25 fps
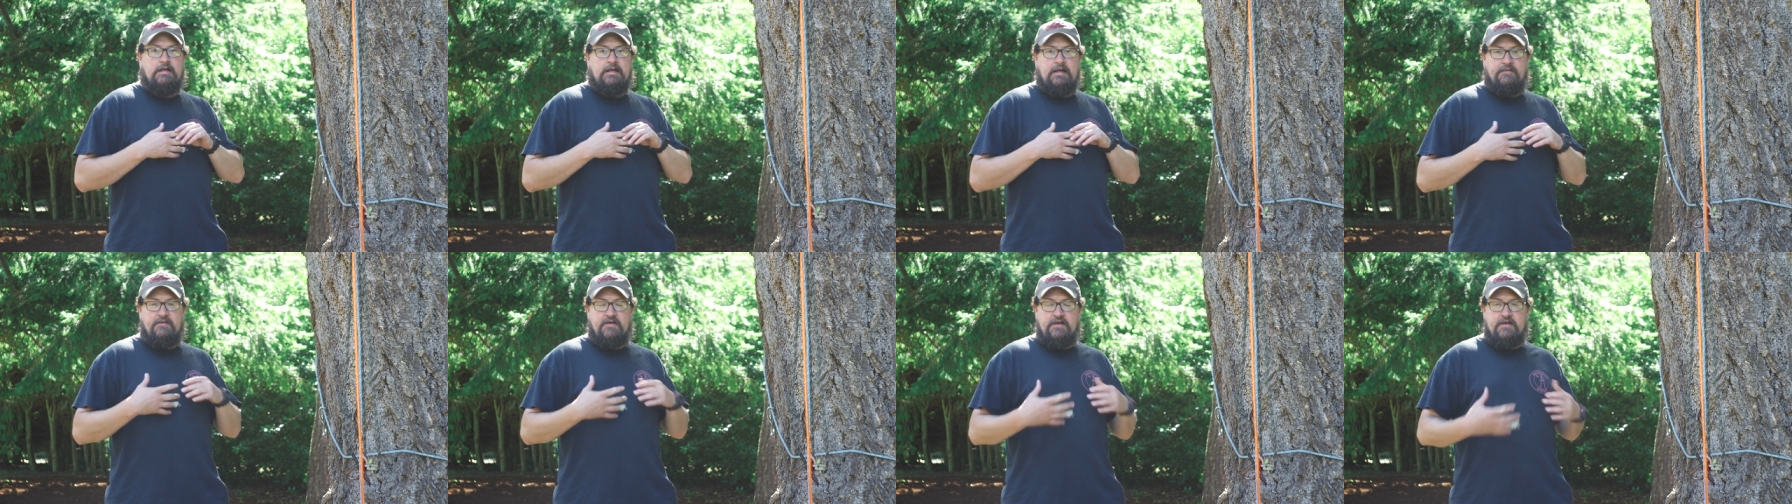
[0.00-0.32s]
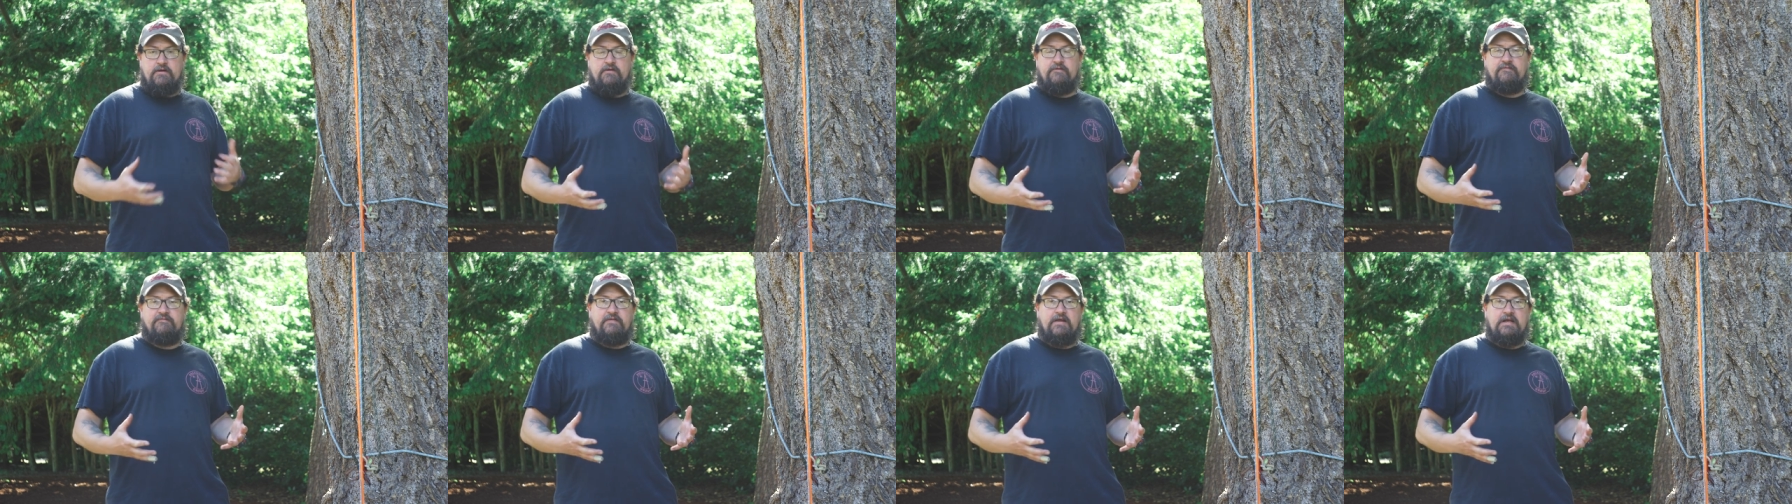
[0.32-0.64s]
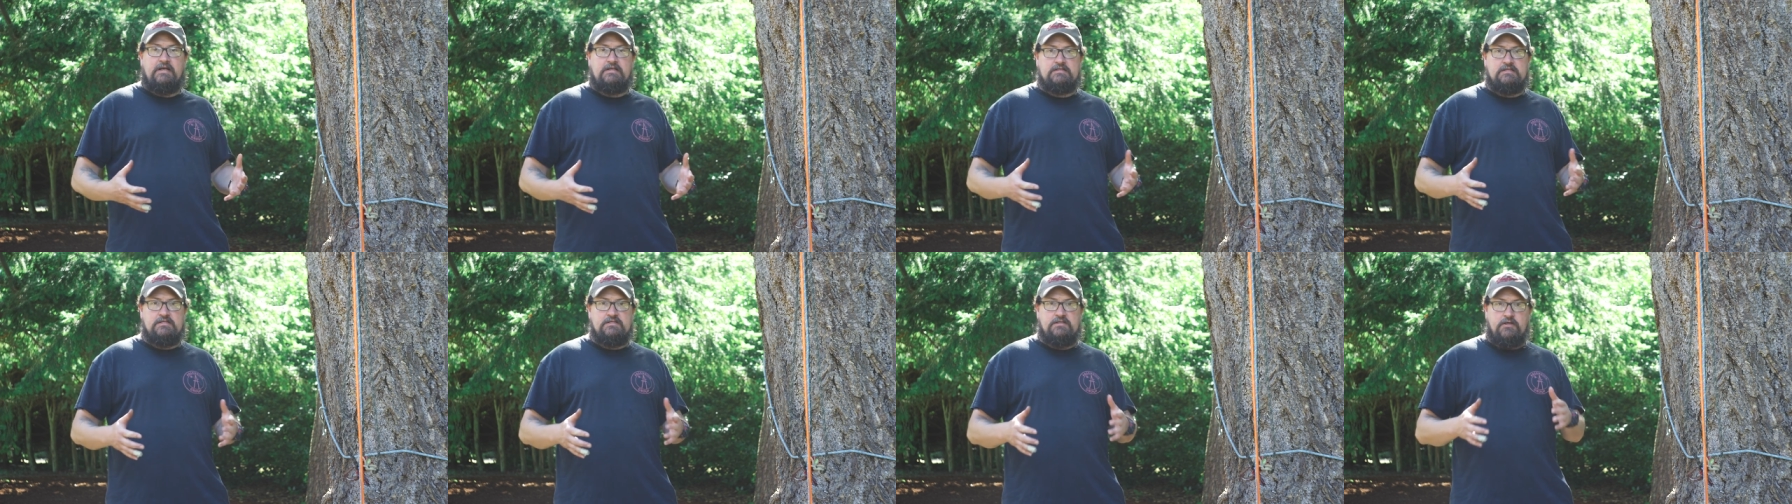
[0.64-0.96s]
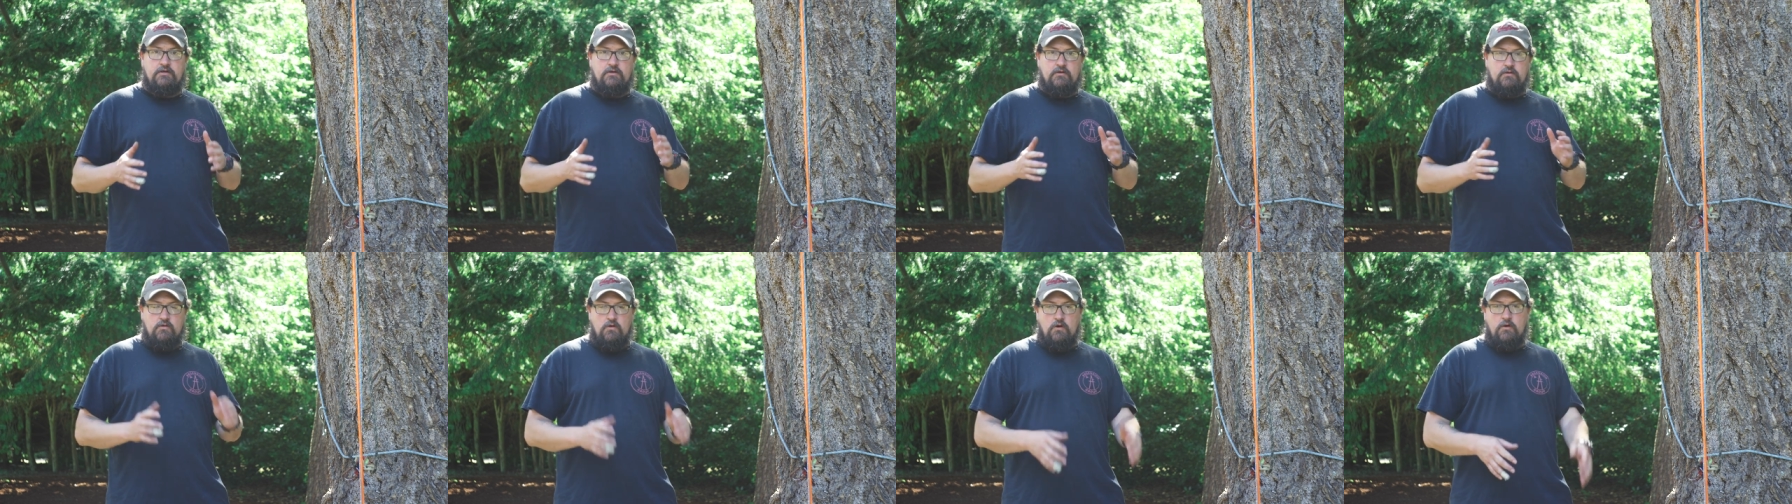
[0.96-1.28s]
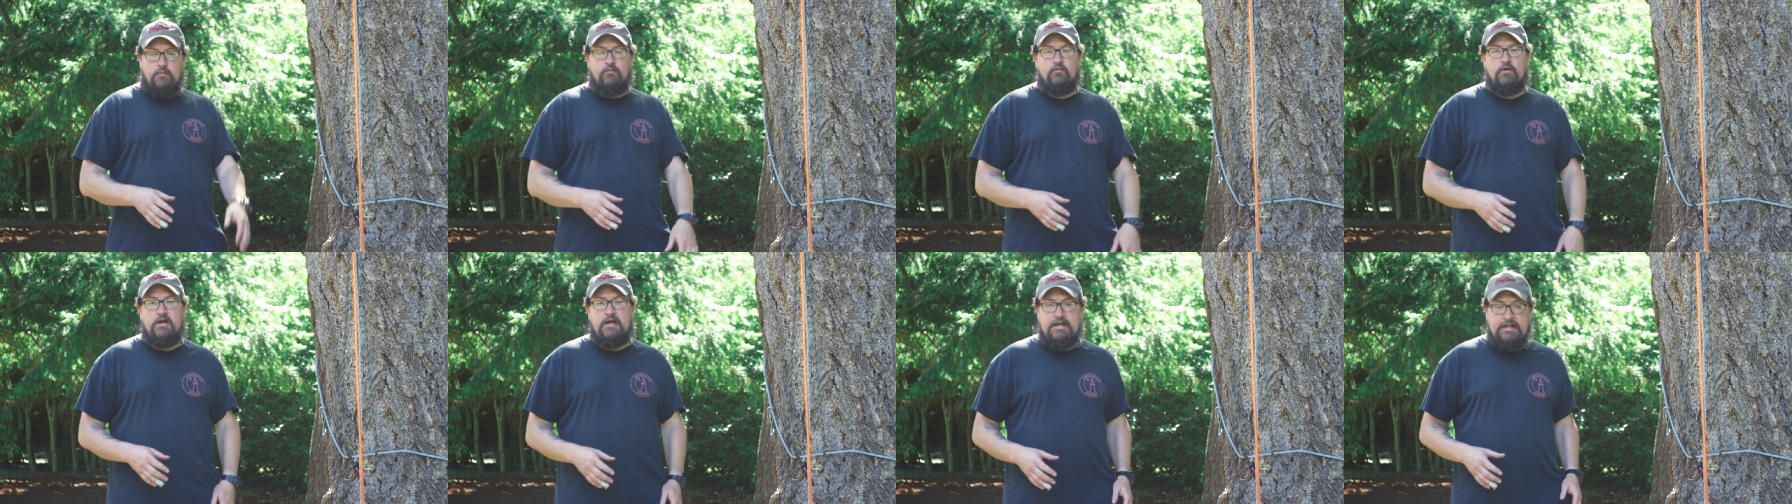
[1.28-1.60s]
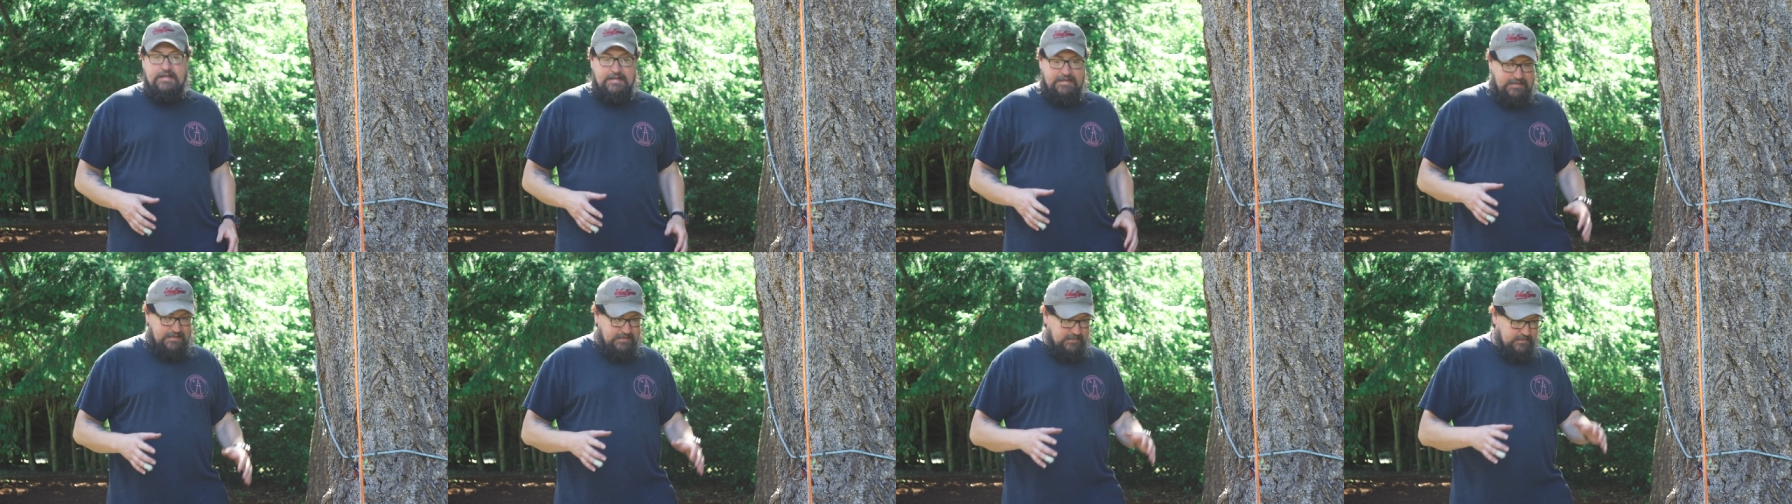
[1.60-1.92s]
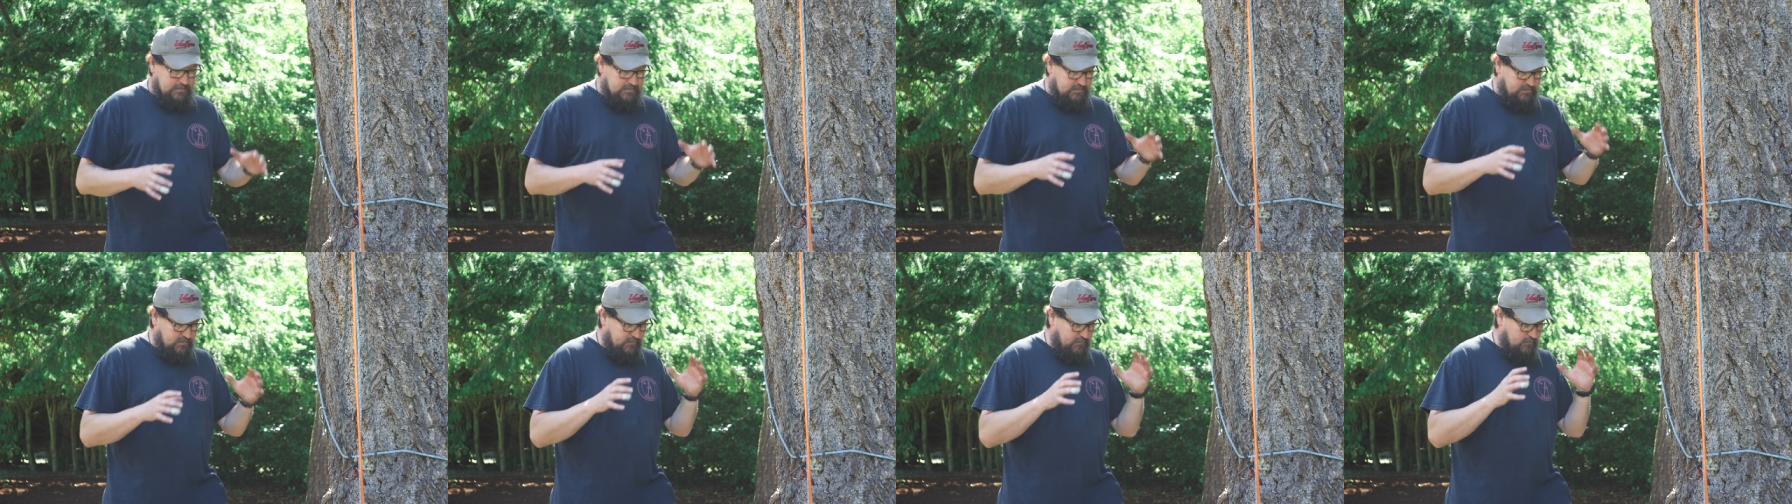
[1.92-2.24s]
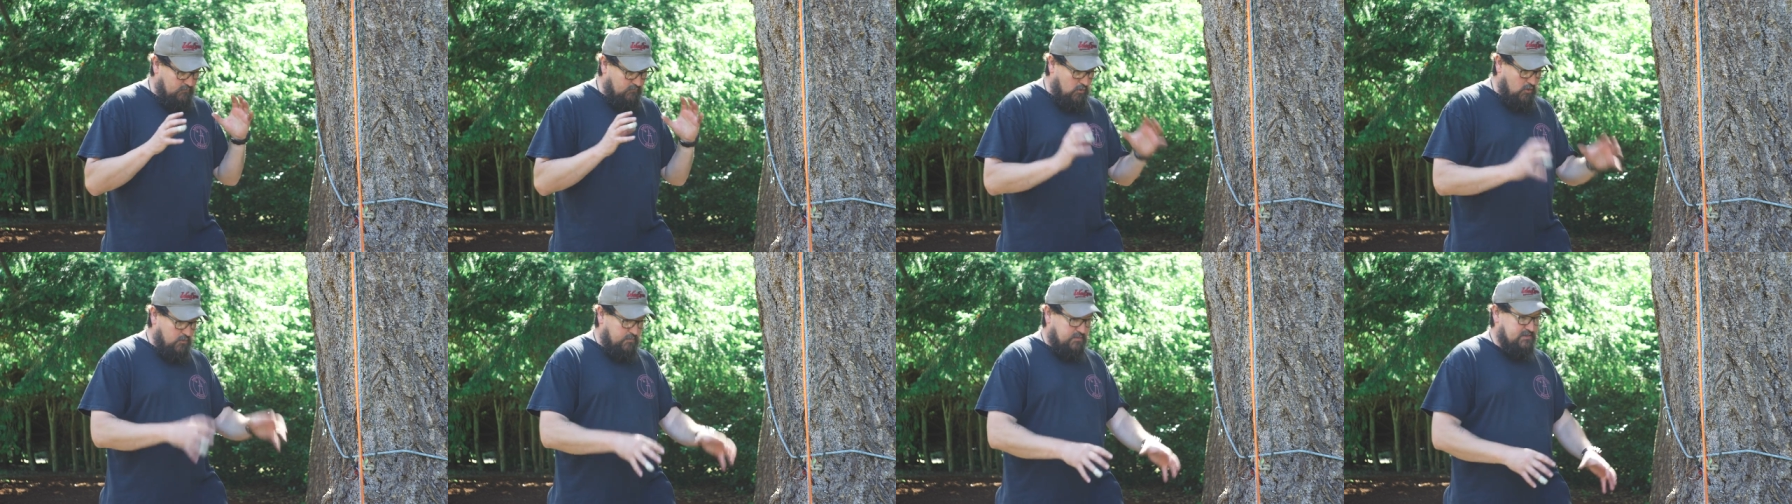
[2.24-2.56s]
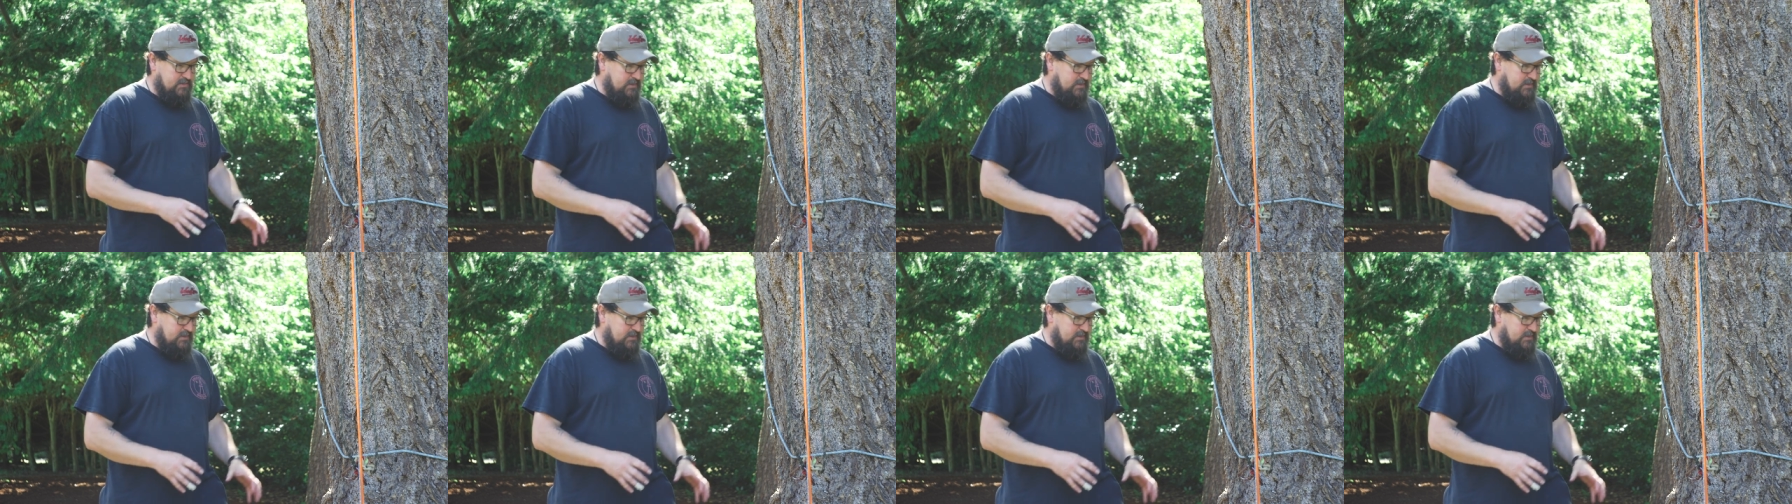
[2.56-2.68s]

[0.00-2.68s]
and the interfaces that you're incorporating into the rope